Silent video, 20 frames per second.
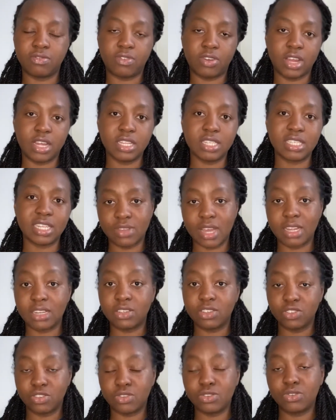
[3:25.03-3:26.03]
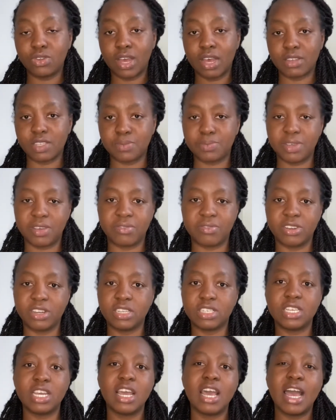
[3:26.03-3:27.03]
France and you don't know how to speak
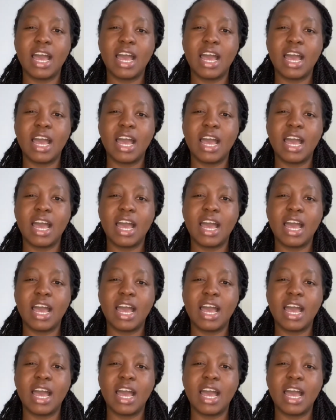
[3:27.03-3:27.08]
French,